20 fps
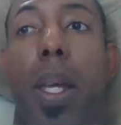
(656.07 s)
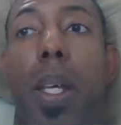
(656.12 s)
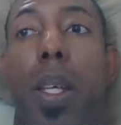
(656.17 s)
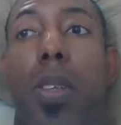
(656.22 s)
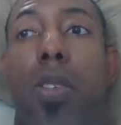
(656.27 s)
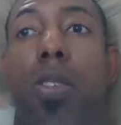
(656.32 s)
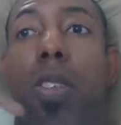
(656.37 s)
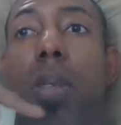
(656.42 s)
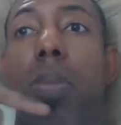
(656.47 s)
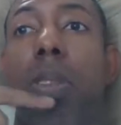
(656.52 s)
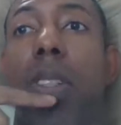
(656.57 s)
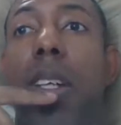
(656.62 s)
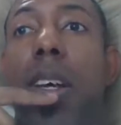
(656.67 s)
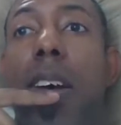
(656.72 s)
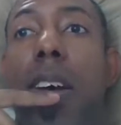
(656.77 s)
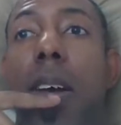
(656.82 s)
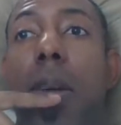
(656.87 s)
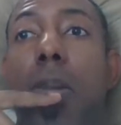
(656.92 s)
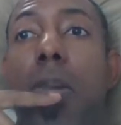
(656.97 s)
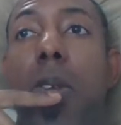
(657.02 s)

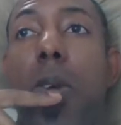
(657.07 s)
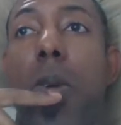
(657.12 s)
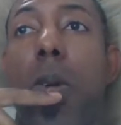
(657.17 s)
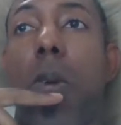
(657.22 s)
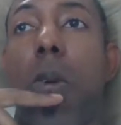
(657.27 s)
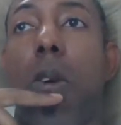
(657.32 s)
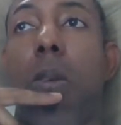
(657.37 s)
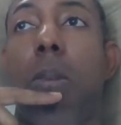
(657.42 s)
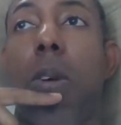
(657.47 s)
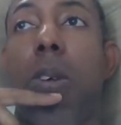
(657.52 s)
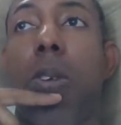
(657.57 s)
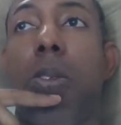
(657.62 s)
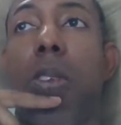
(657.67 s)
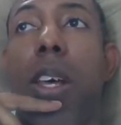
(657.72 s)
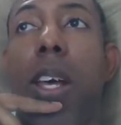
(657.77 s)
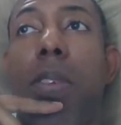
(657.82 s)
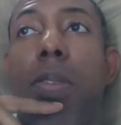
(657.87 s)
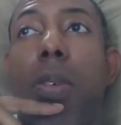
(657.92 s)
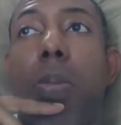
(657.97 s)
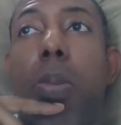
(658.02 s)
Sometimes hormones
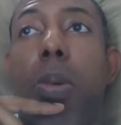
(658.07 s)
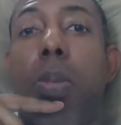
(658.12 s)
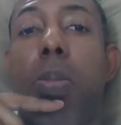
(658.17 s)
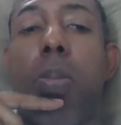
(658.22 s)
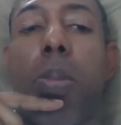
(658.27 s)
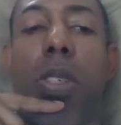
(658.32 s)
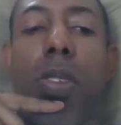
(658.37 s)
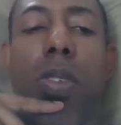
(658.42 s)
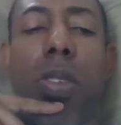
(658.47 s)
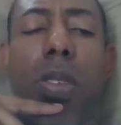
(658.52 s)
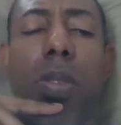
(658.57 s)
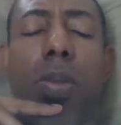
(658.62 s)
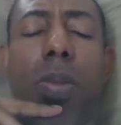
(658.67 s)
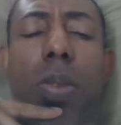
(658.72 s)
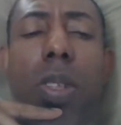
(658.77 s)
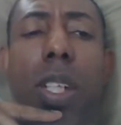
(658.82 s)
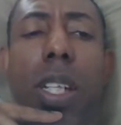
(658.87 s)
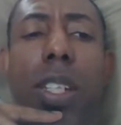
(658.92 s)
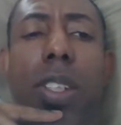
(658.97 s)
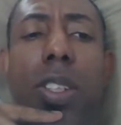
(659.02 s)
have a permissive
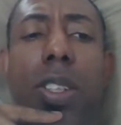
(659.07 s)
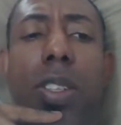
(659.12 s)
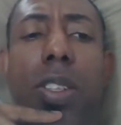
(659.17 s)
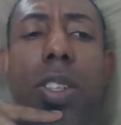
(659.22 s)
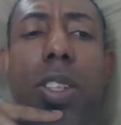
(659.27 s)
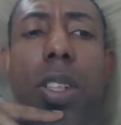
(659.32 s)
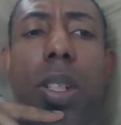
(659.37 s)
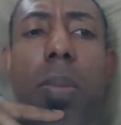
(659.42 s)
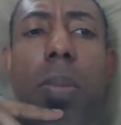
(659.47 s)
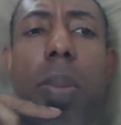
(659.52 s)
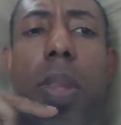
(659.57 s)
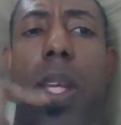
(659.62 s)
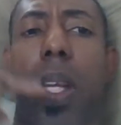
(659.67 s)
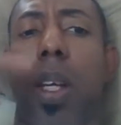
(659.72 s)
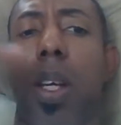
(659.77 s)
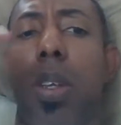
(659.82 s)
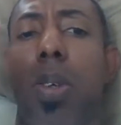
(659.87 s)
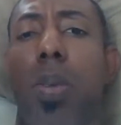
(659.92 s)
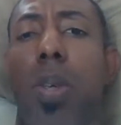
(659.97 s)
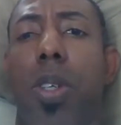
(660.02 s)
relationship. In
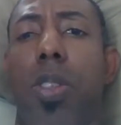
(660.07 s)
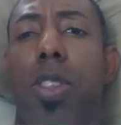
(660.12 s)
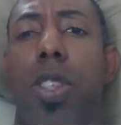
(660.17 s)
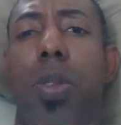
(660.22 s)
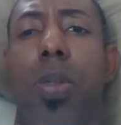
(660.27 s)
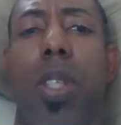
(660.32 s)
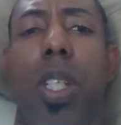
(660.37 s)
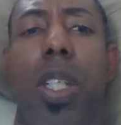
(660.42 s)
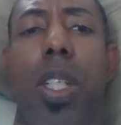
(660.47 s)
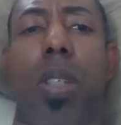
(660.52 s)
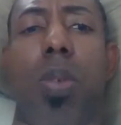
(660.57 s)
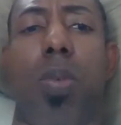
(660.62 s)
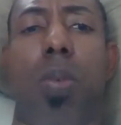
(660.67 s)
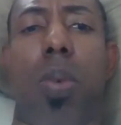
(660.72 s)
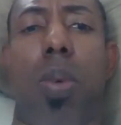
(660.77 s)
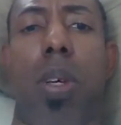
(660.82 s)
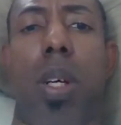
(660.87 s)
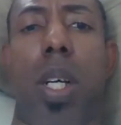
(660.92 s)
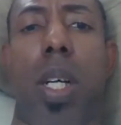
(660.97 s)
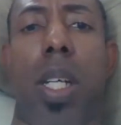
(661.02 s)
other words, you need
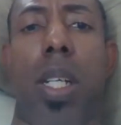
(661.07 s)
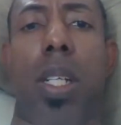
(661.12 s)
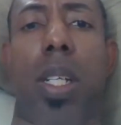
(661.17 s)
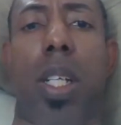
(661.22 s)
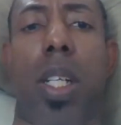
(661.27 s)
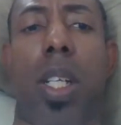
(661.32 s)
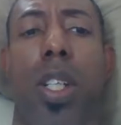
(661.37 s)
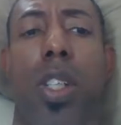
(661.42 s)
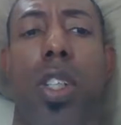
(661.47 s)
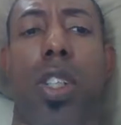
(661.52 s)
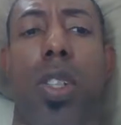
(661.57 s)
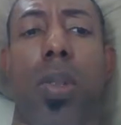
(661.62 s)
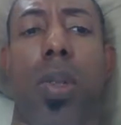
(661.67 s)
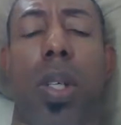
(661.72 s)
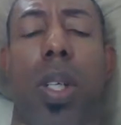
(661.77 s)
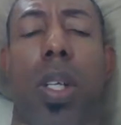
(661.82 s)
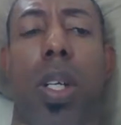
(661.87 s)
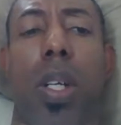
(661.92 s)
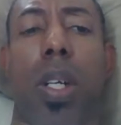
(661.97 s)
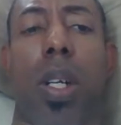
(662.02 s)
one to
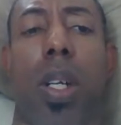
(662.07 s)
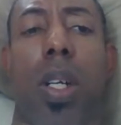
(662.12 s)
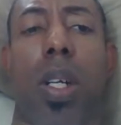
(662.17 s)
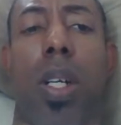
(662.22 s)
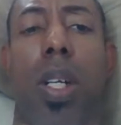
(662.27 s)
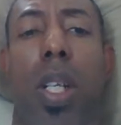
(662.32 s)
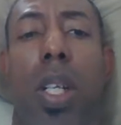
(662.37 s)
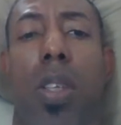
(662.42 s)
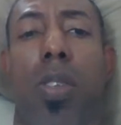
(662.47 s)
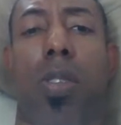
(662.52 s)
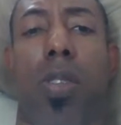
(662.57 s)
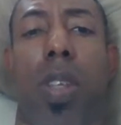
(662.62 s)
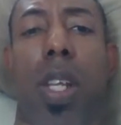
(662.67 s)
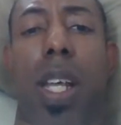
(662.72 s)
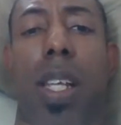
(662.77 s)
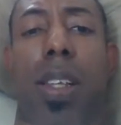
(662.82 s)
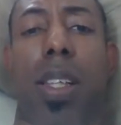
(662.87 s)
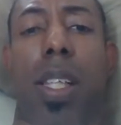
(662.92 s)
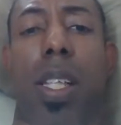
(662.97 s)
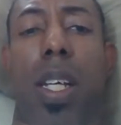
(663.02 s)
occur so
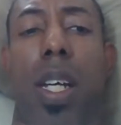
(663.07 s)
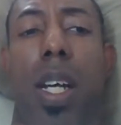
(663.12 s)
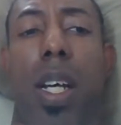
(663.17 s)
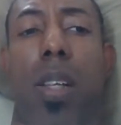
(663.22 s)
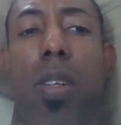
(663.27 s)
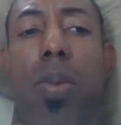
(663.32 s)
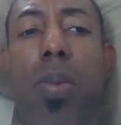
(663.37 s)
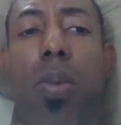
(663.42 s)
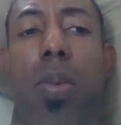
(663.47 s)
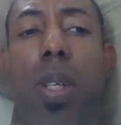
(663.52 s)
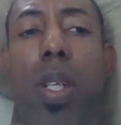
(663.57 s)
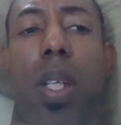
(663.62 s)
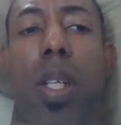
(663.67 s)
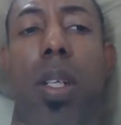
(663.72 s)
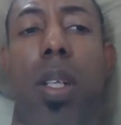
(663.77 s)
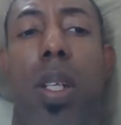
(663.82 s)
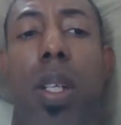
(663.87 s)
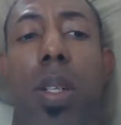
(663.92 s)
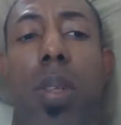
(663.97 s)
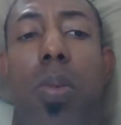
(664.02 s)
that the other one
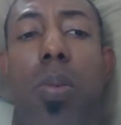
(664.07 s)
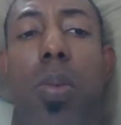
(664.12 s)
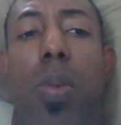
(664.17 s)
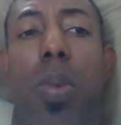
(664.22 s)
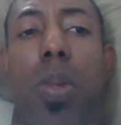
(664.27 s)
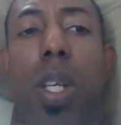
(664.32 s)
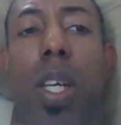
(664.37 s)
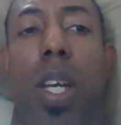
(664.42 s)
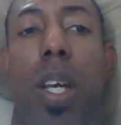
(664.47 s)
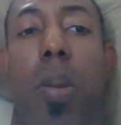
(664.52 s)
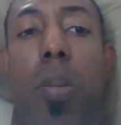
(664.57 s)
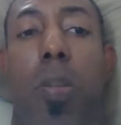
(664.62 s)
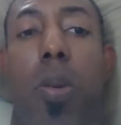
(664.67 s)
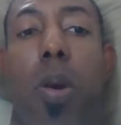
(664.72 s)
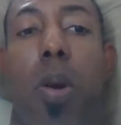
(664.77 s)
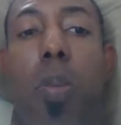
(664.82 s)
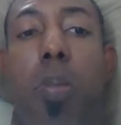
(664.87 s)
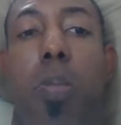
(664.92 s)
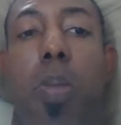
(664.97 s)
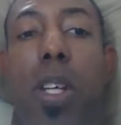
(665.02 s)
will get
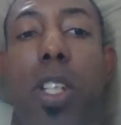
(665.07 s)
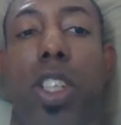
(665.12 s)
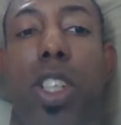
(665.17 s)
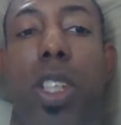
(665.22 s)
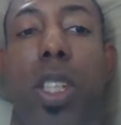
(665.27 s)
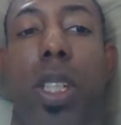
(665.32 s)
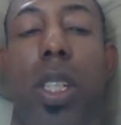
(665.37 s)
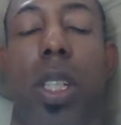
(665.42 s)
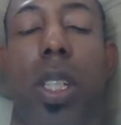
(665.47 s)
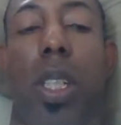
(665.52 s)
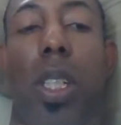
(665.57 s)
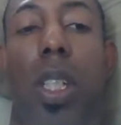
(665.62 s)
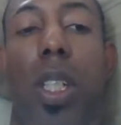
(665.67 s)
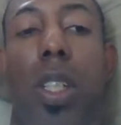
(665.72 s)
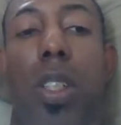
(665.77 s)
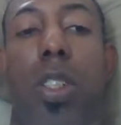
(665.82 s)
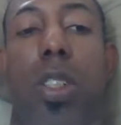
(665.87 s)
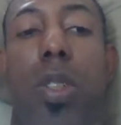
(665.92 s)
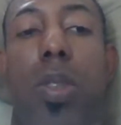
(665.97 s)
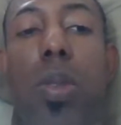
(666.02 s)
permission
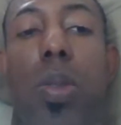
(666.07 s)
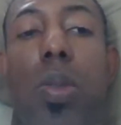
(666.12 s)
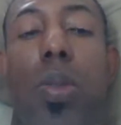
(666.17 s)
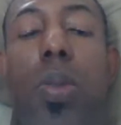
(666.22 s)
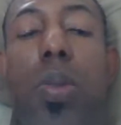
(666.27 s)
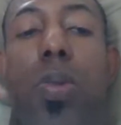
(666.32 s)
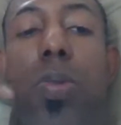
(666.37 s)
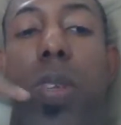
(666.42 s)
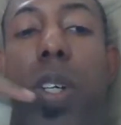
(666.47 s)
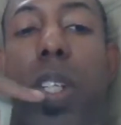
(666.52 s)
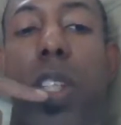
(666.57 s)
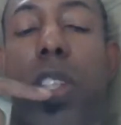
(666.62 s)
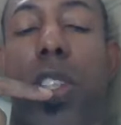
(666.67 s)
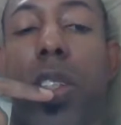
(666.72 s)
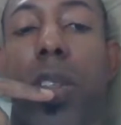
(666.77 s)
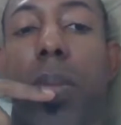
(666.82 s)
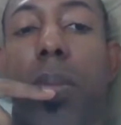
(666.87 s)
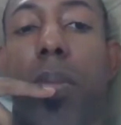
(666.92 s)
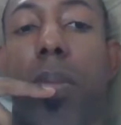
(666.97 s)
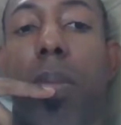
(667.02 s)
to
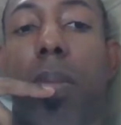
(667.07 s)
function.